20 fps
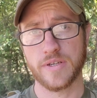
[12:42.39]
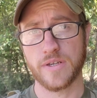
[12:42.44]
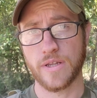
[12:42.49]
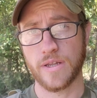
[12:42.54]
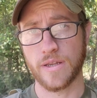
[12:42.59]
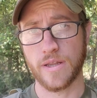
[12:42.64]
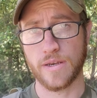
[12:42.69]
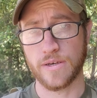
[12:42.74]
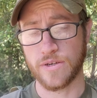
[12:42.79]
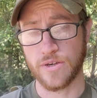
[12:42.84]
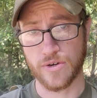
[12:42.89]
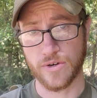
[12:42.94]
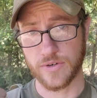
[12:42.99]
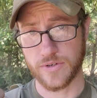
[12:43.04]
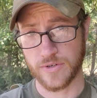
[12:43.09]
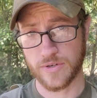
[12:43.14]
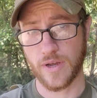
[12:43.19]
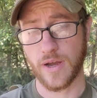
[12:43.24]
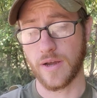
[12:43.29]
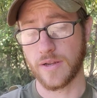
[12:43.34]
into your
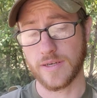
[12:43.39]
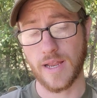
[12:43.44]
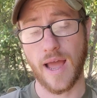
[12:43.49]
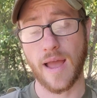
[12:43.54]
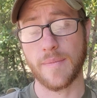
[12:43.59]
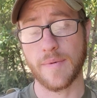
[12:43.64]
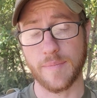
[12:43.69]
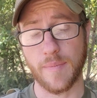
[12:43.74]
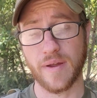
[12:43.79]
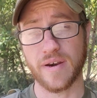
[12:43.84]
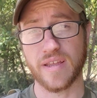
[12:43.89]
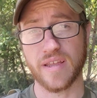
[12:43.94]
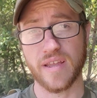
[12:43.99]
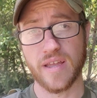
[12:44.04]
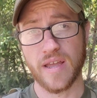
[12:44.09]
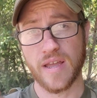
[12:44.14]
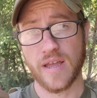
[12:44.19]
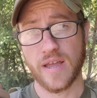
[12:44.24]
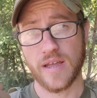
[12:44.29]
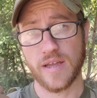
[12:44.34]
time and money,
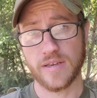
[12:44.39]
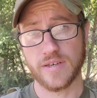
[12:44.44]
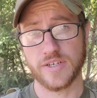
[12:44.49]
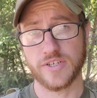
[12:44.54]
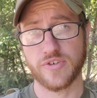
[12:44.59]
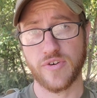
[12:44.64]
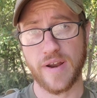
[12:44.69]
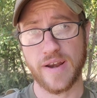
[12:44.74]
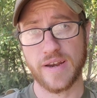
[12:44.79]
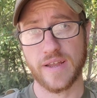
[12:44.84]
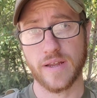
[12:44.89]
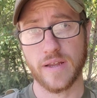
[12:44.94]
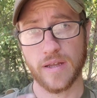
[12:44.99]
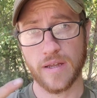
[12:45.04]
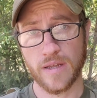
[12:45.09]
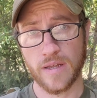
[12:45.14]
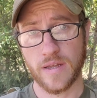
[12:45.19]
into training,